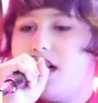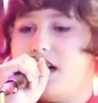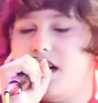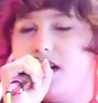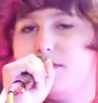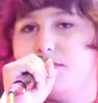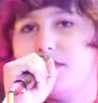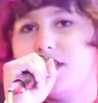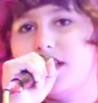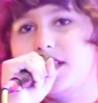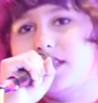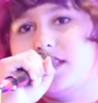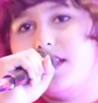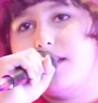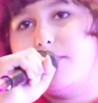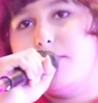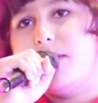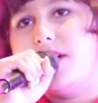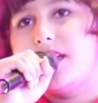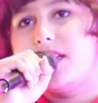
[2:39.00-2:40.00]
I'm the
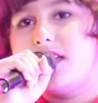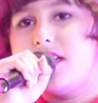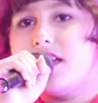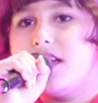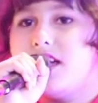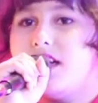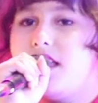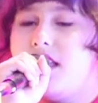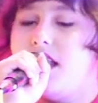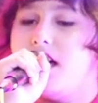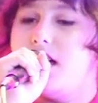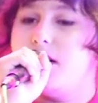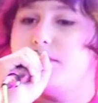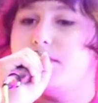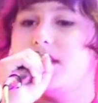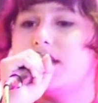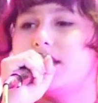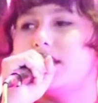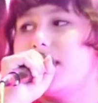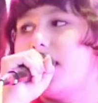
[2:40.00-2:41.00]
type of girl,
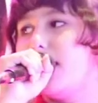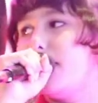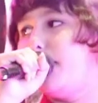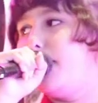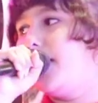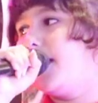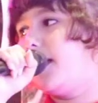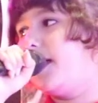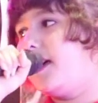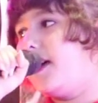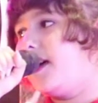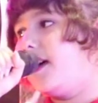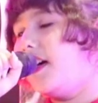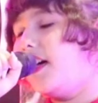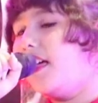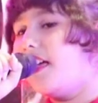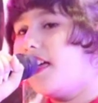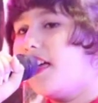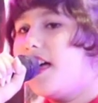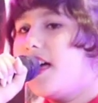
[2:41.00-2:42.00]
I'm the type of
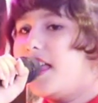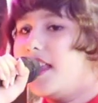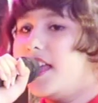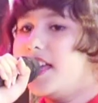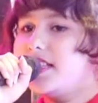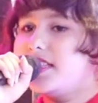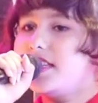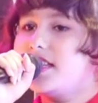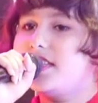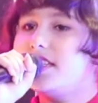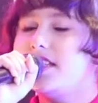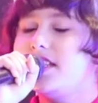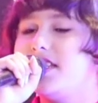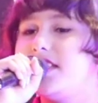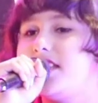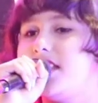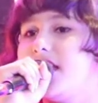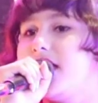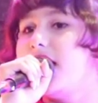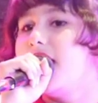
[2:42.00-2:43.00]
girl. Like da da
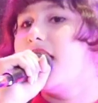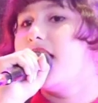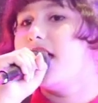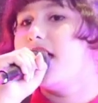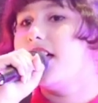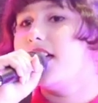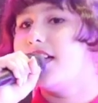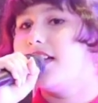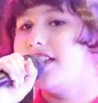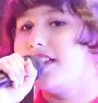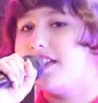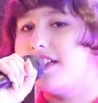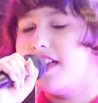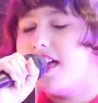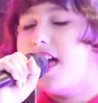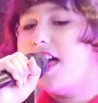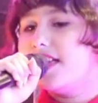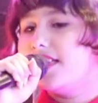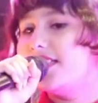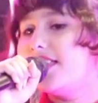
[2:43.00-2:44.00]
da,
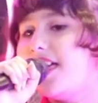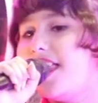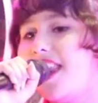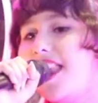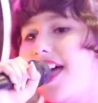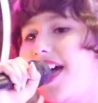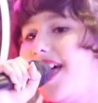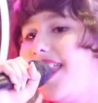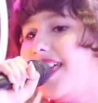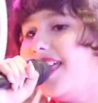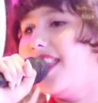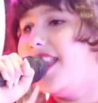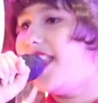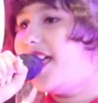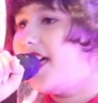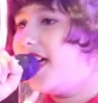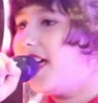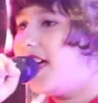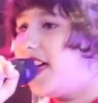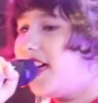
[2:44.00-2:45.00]
la la
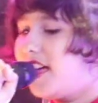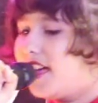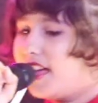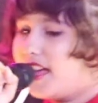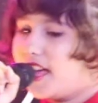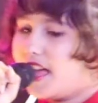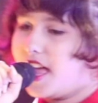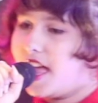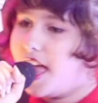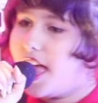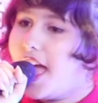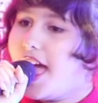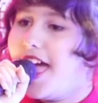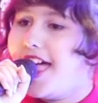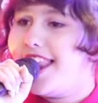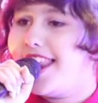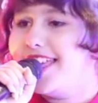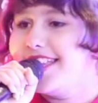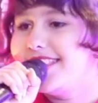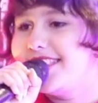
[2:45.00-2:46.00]
la.
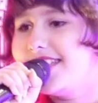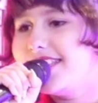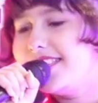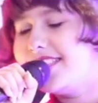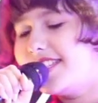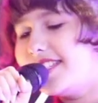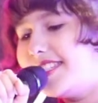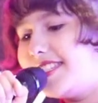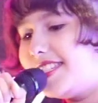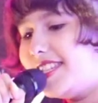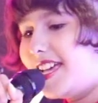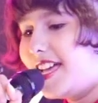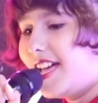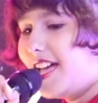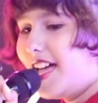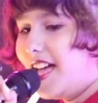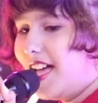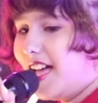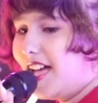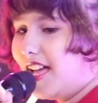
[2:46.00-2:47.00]
Like da da
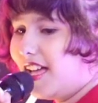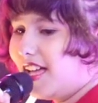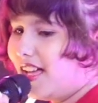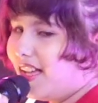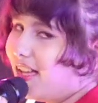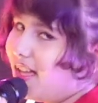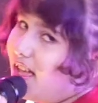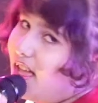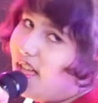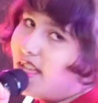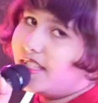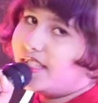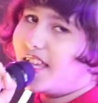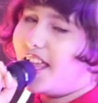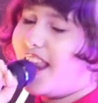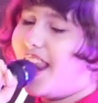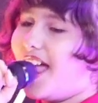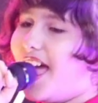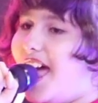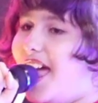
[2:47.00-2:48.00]
da, la
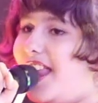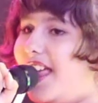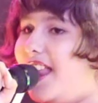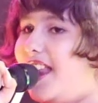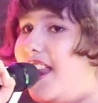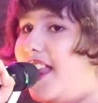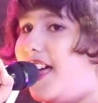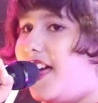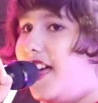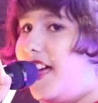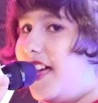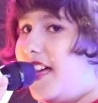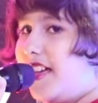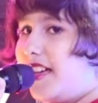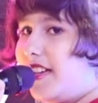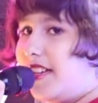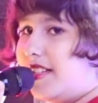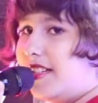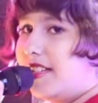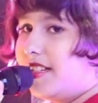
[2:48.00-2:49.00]
la
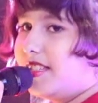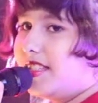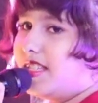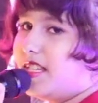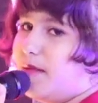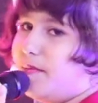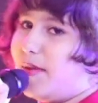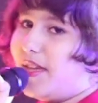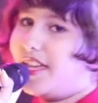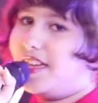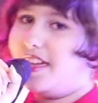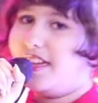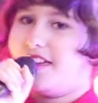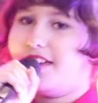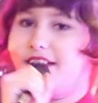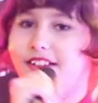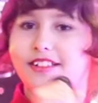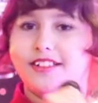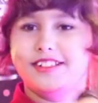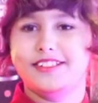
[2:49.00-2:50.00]
la. Type of
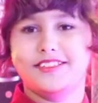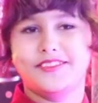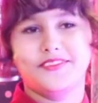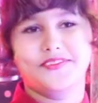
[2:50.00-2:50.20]
girl.